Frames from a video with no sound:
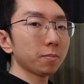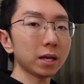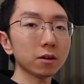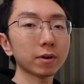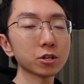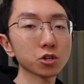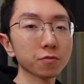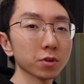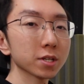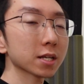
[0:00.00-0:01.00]
the PE ratio
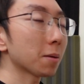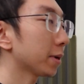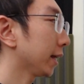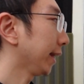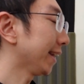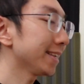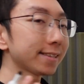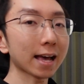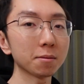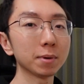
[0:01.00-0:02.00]
for this company is
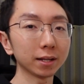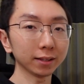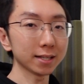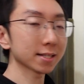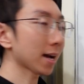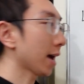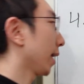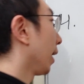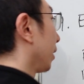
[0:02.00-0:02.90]
admittedly sky high.